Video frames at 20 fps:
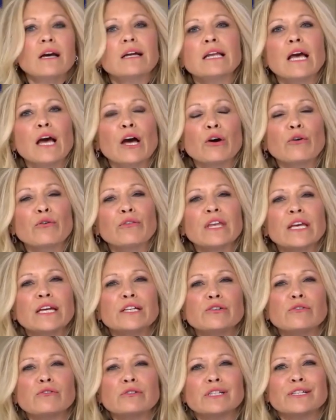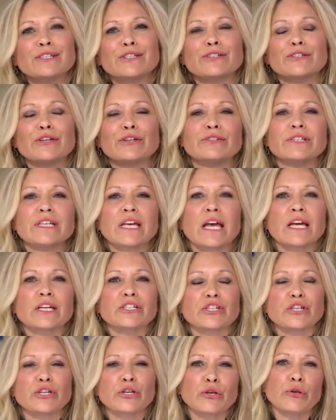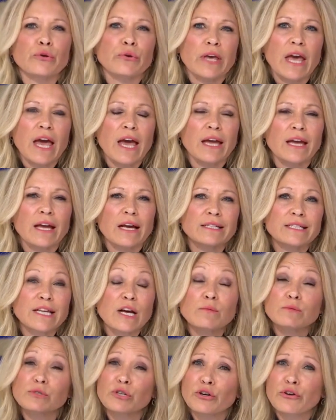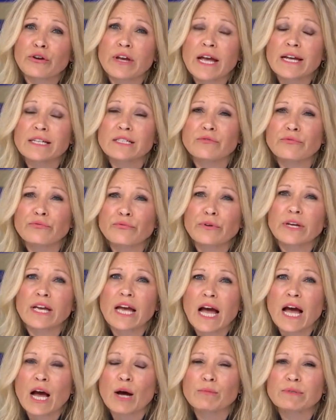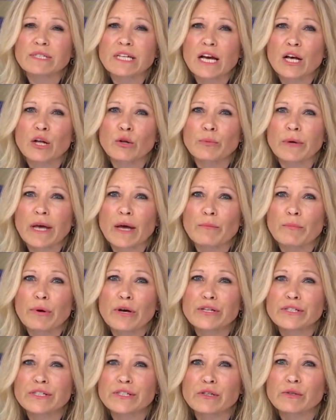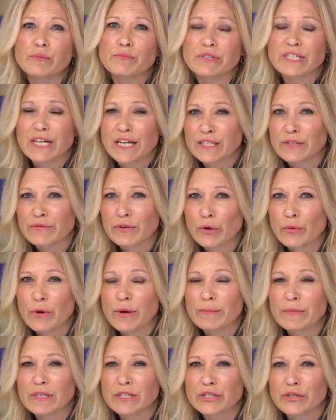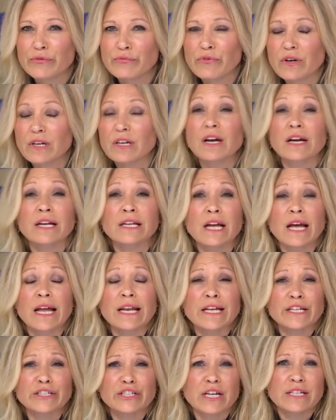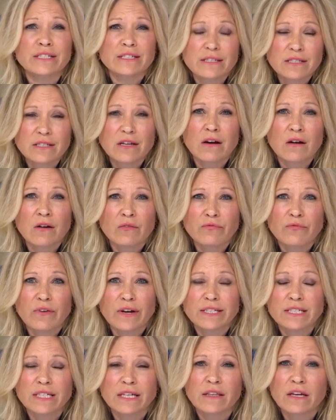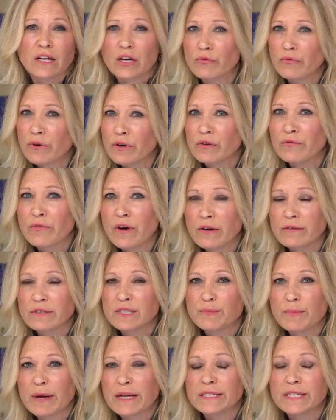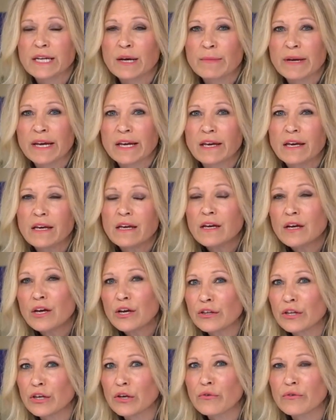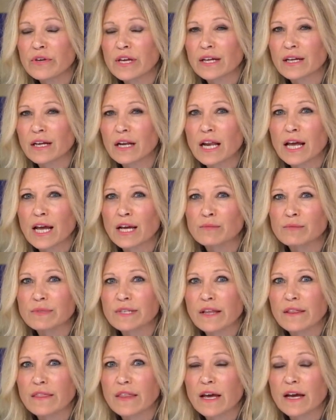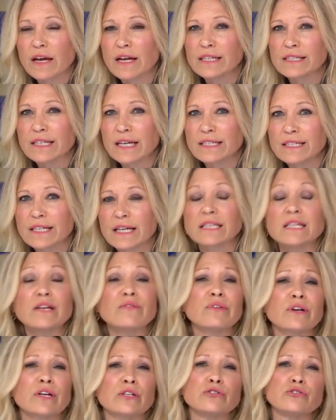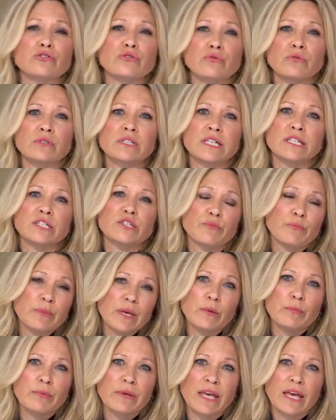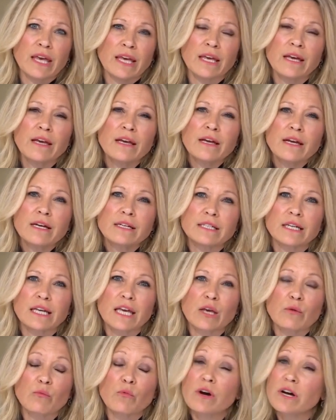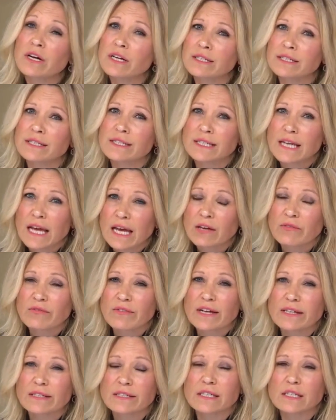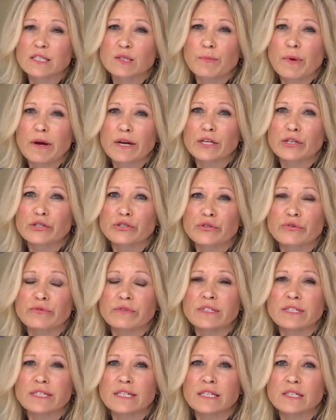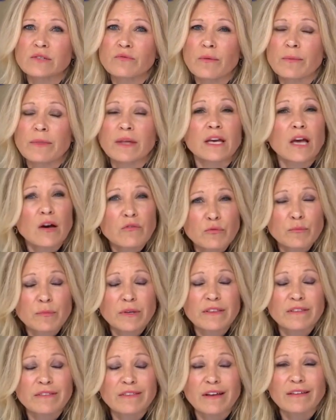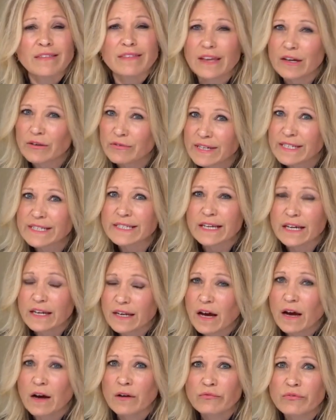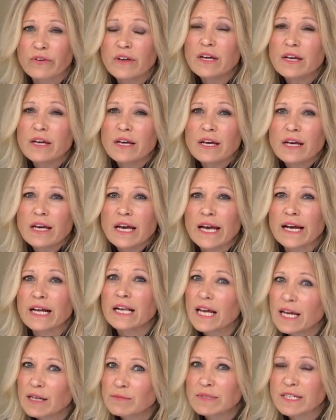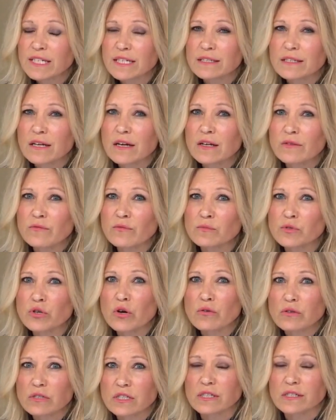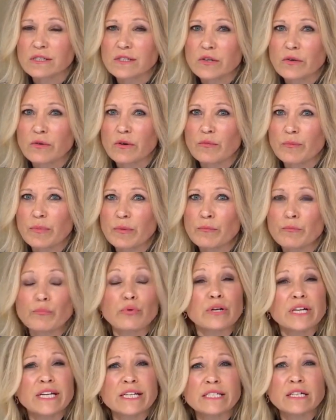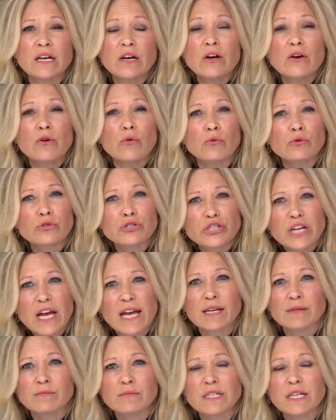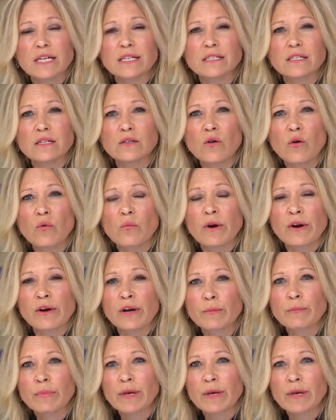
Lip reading: Now, the Doctors Association UK has helped to create a free app to help get personal protective equipment to frontline NHS staff fighting the coronavirus pandemic. The union claims that there is a significant shortage of PPE to keep workers safe. That's despite assurances from the government that there is enough. It claims it has heard from doctors who have been bullied or shamed into not wearing